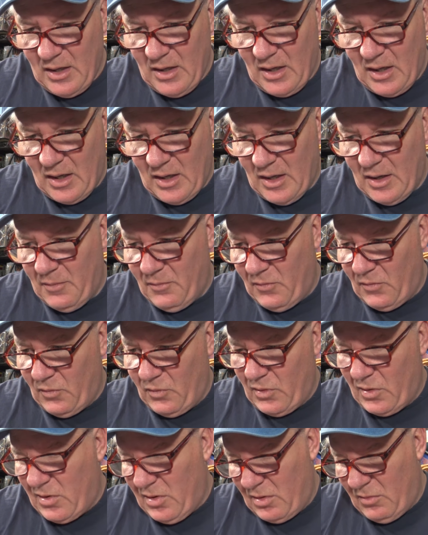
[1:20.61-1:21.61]
Um,
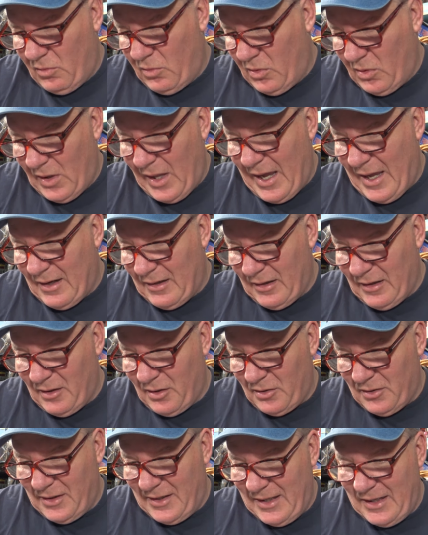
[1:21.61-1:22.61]
we're gonna we'll add a
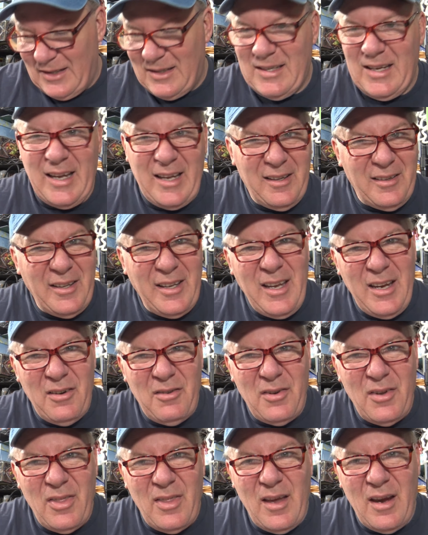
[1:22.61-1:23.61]
little detail
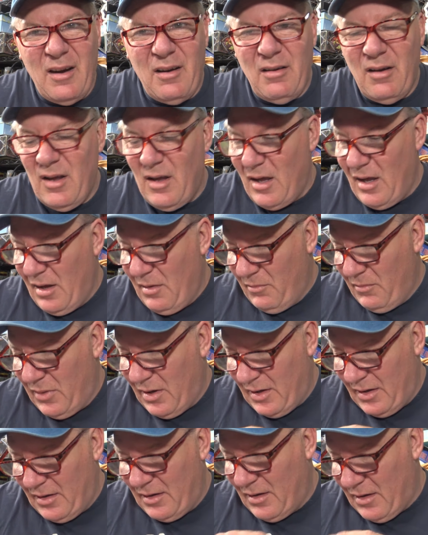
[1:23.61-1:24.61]
here and there,
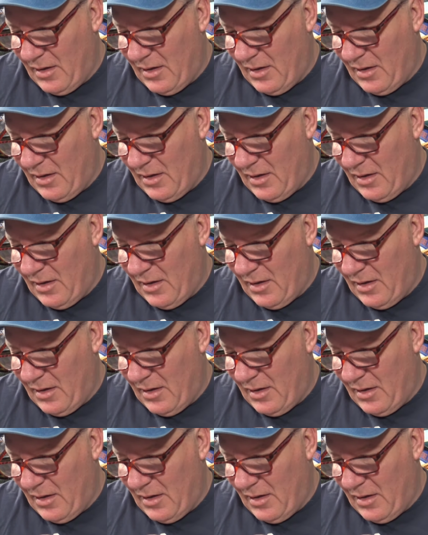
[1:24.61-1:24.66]
but